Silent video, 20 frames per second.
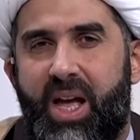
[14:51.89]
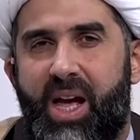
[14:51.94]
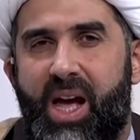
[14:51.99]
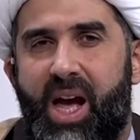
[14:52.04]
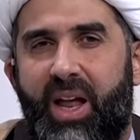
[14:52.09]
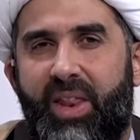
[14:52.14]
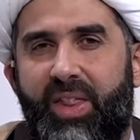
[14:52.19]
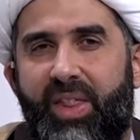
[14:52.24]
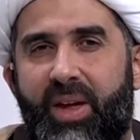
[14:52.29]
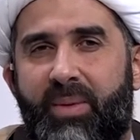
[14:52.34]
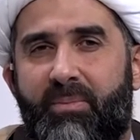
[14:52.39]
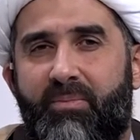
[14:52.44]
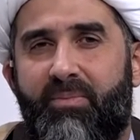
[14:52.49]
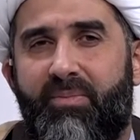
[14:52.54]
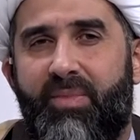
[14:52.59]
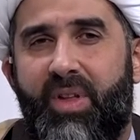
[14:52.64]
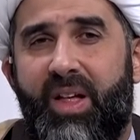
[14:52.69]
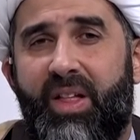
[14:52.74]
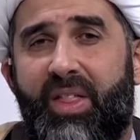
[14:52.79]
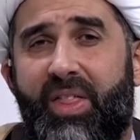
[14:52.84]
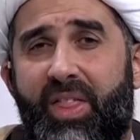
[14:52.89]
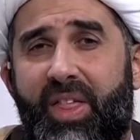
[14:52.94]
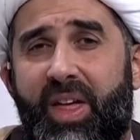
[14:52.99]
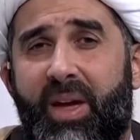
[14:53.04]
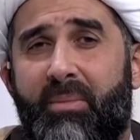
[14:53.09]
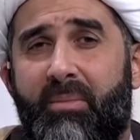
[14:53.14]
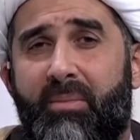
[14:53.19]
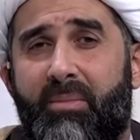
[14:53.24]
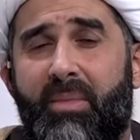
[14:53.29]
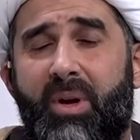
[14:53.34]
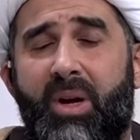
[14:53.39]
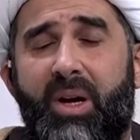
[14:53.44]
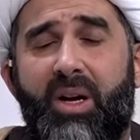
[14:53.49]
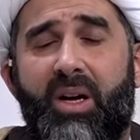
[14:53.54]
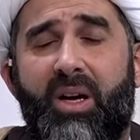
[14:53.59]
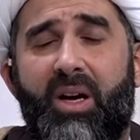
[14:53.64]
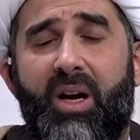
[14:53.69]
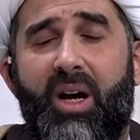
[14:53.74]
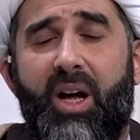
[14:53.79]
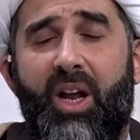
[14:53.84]
and then them
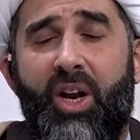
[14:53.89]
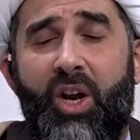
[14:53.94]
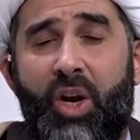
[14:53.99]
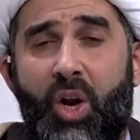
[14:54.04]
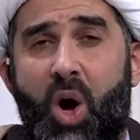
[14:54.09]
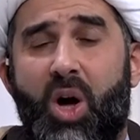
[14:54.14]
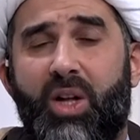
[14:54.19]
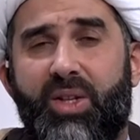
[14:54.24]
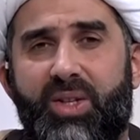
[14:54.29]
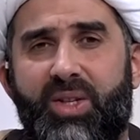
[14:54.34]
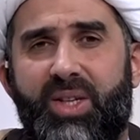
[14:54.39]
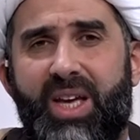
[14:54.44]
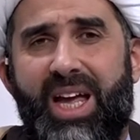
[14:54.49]
not,